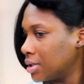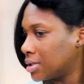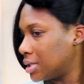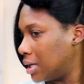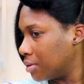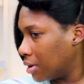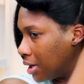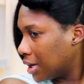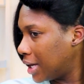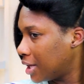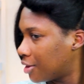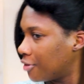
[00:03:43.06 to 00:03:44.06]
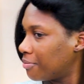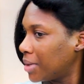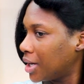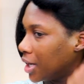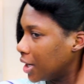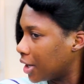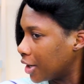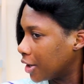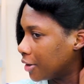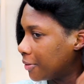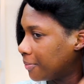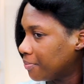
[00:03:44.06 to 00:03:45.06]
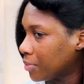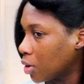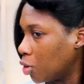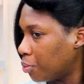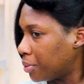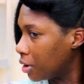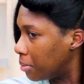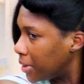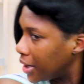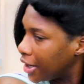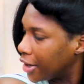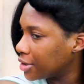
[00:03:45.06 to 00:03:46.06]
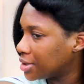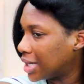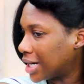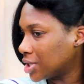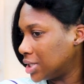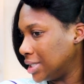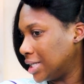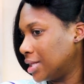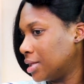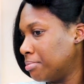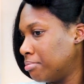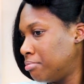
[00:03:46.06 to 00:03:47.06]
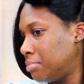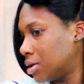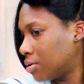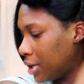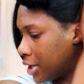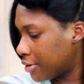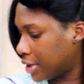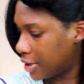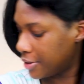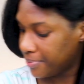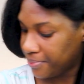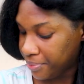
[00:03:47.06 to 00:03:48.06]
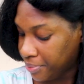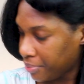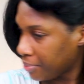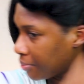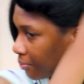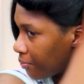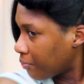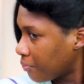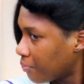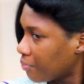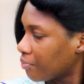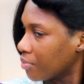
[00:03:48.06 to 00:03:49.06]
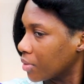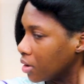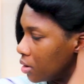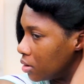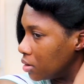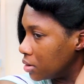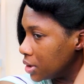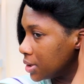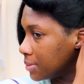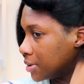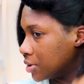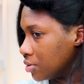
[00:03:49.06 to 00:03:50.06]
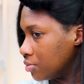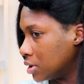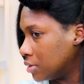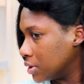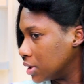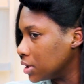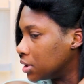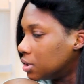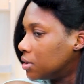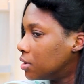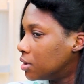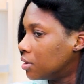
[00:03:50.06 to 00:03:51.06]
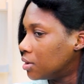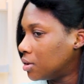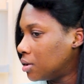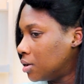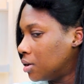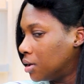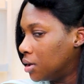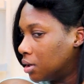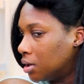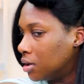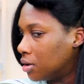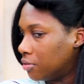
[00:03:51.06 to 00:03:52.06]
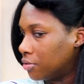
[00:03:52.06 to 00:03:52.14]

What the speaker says: Pure Oil Blend on my hair. It's a very light oil blend. I really wanted something that would weigh my hair down just a little bit, but not too much where it looks greasy.